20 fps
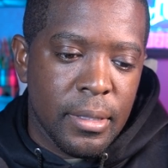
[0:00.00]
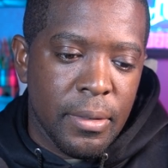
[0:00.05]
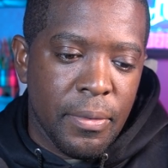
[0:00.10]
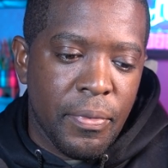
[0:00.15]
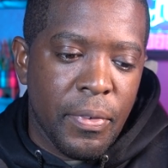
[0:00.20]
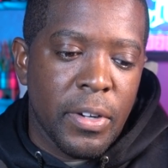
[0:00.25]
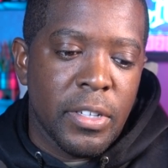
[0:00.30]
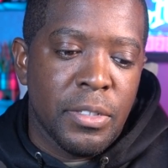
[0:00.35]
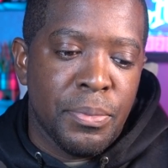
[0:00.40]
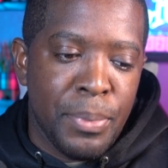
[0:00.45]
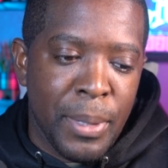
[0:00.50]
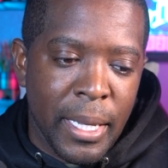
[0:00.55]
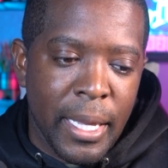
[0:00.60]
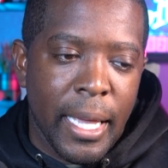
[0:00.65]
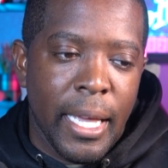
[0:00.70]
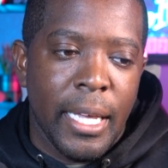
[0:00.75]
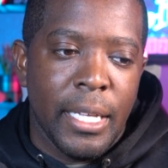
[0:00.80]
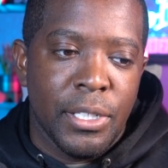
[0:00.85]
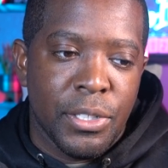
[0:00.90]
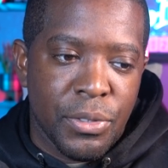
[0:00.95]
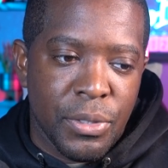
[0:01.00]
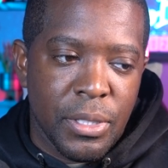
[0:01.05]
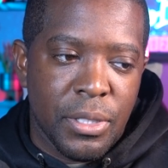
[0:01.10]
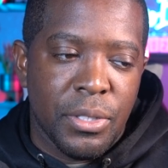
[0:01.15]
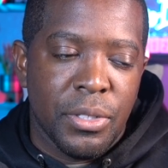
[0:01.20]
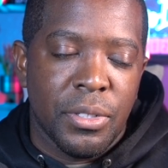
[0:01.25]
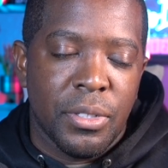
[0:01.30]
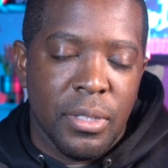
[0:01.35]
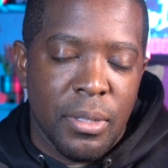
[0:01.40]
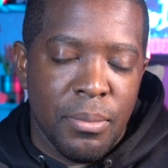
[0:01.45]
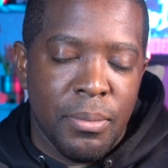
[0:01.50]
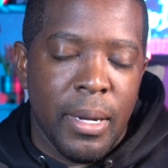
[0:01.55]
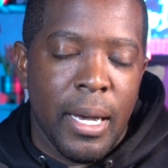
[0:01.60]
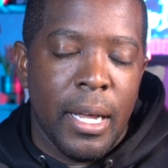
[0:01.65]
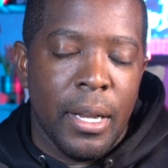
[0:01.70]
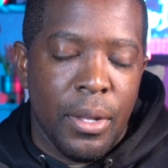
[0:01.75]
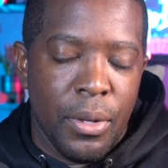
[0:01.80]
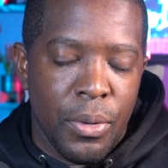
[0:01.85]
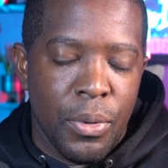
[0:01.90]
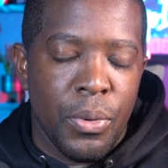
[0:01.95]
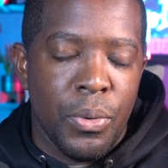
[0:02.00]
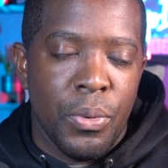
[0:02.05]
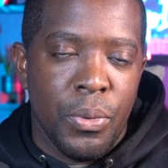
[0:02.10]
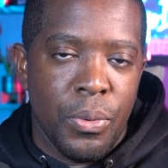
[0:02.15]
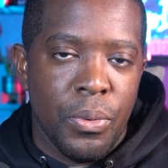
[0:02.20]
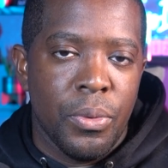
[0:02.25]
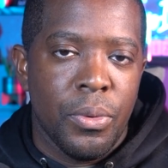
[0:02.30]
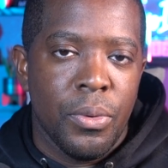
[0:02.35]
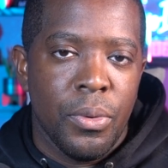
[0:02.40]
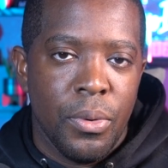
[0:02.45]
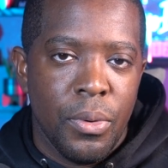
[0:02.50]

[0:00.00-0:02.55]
the first big injury to somebody who